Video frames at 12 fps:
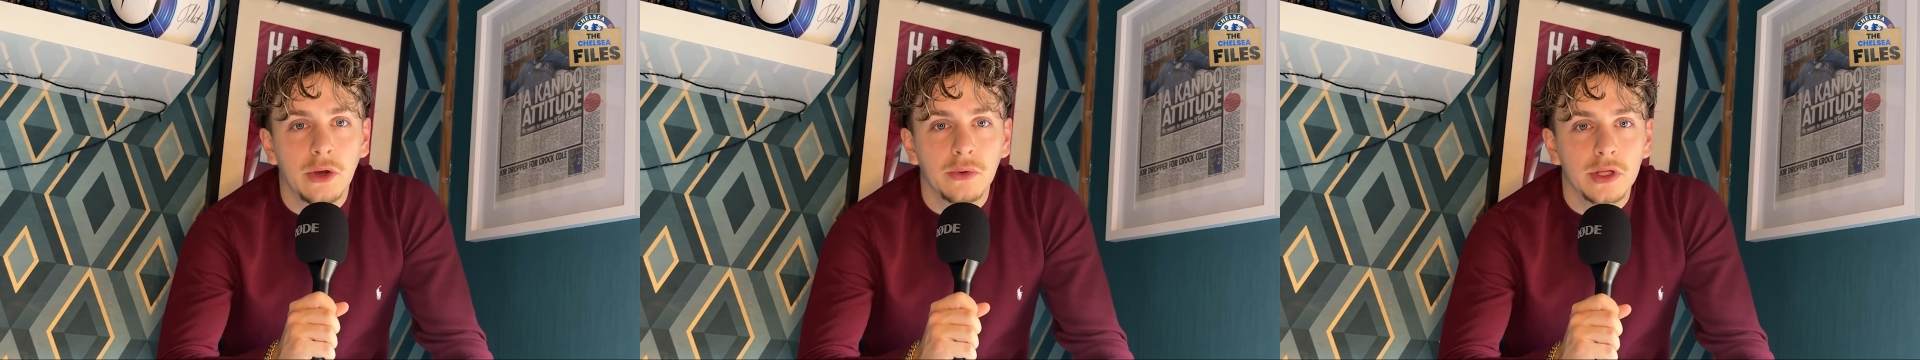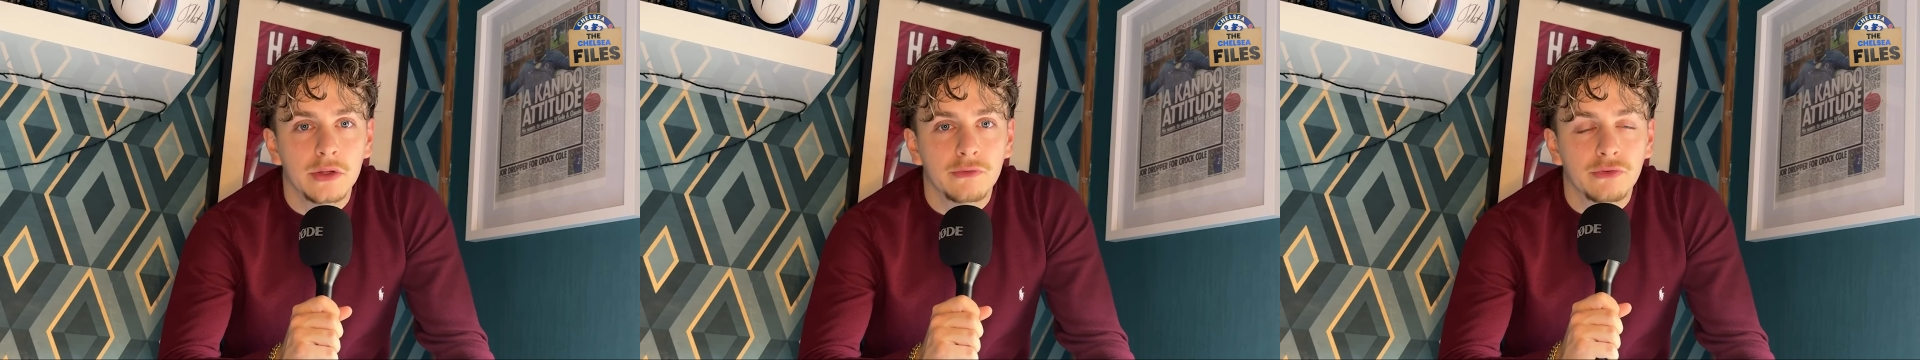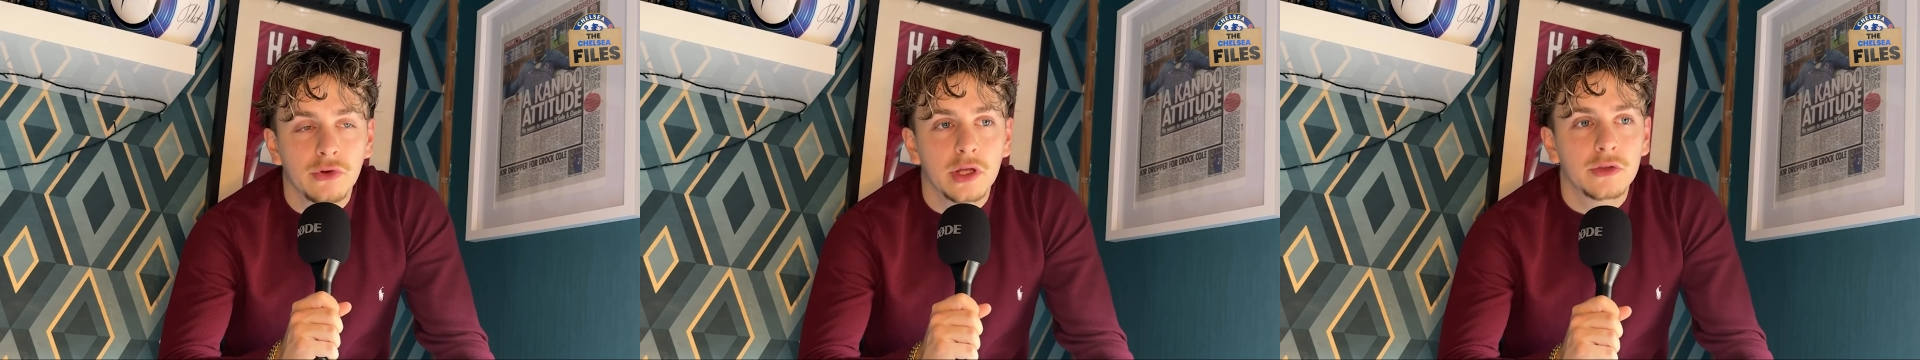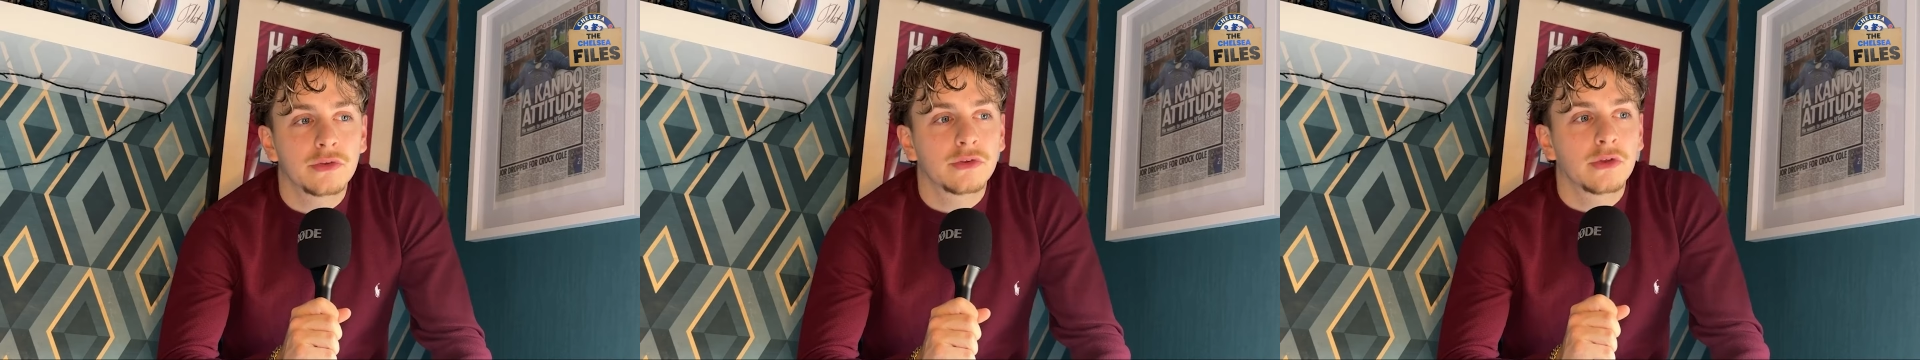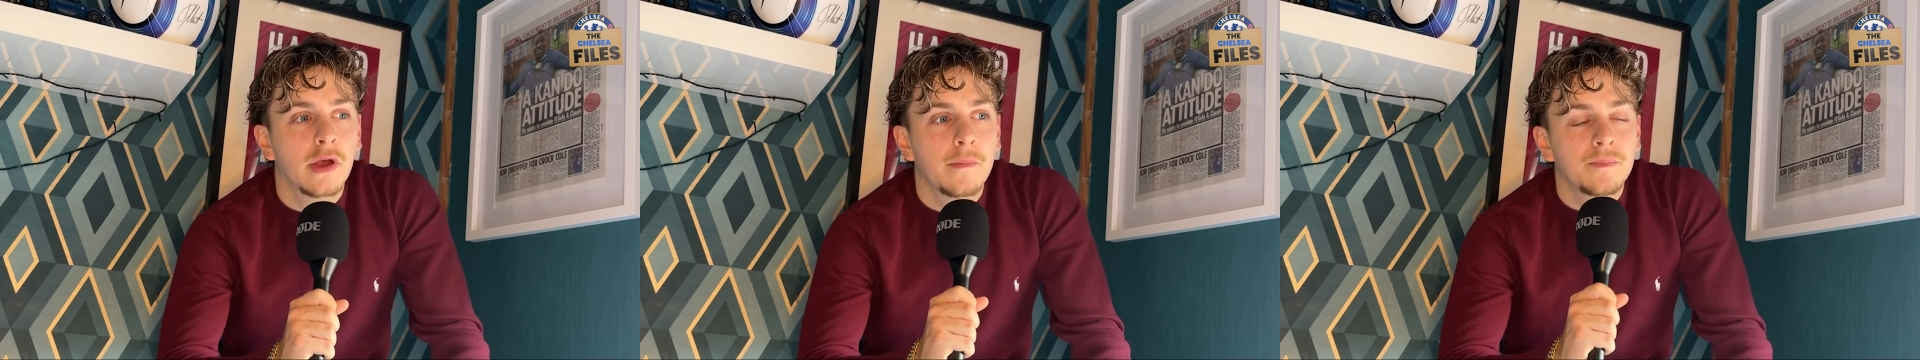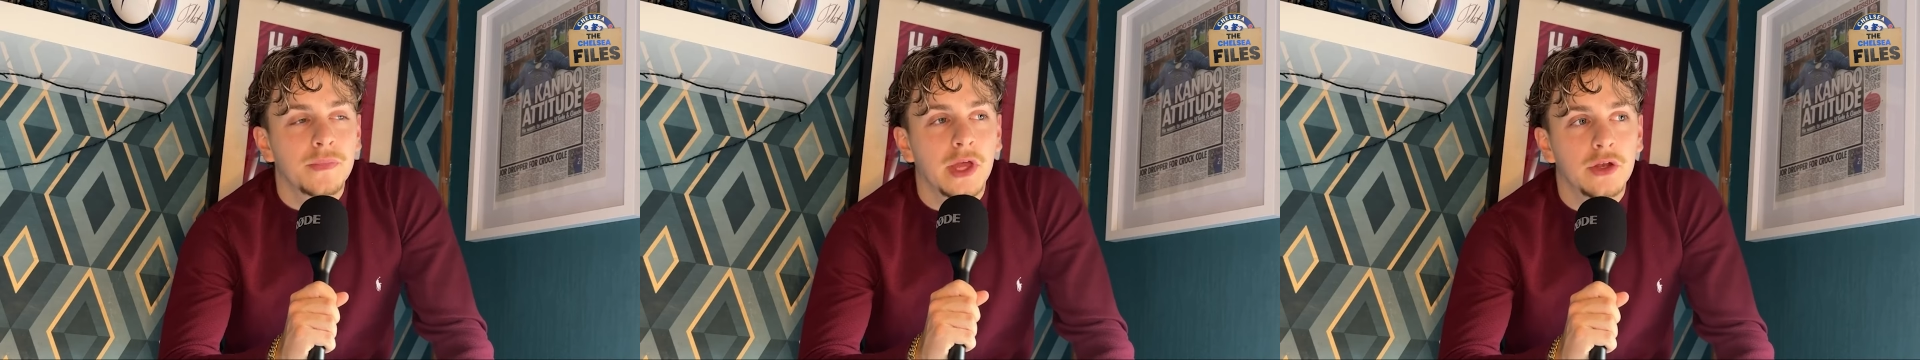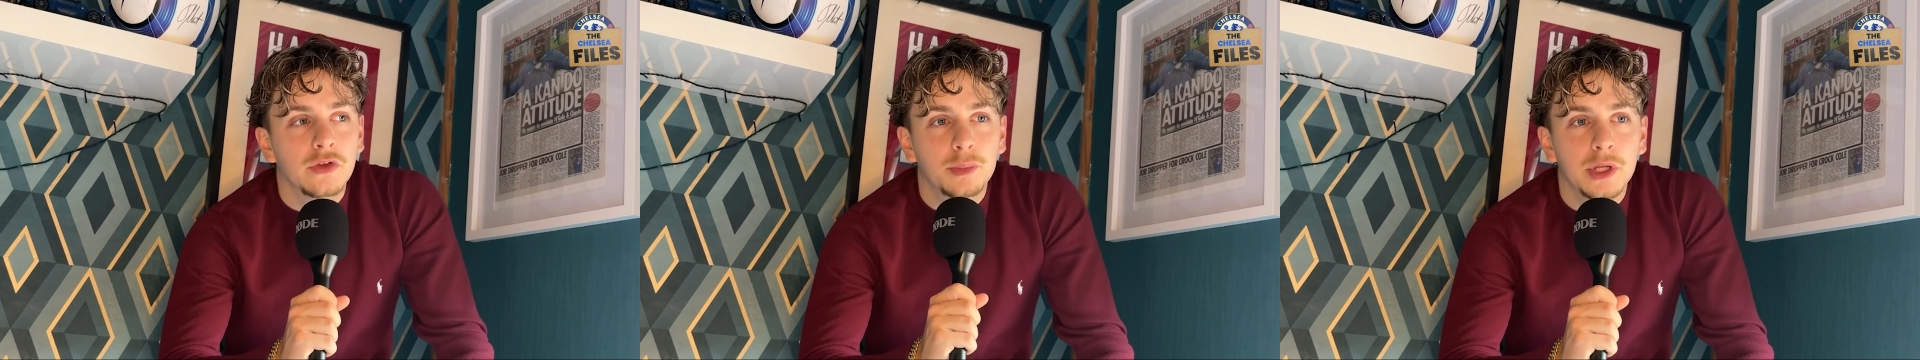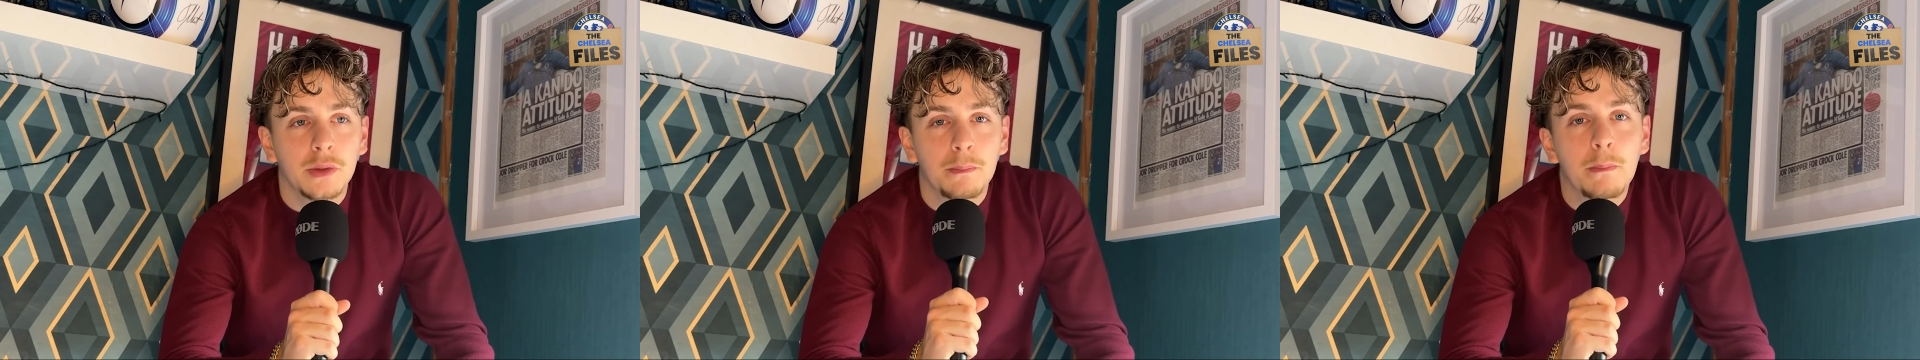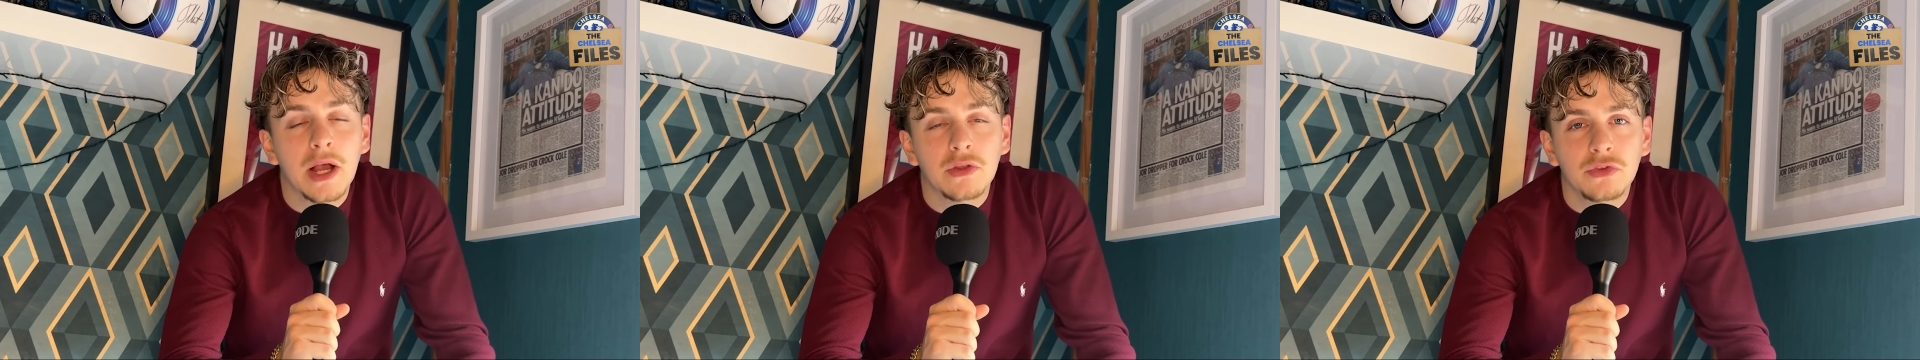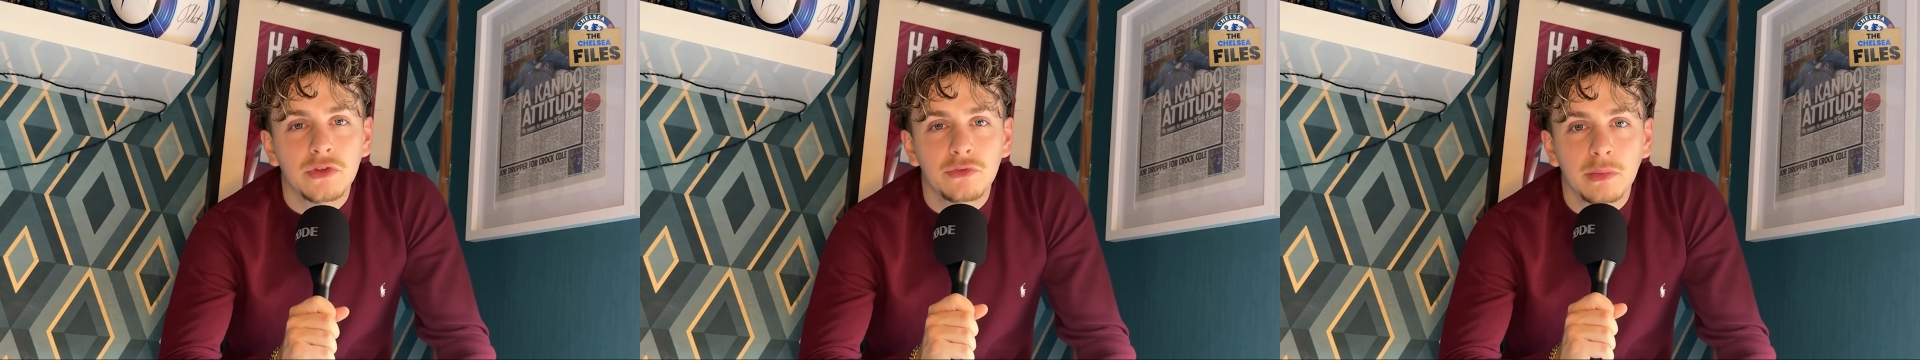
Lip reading: out in France, and has been a massive,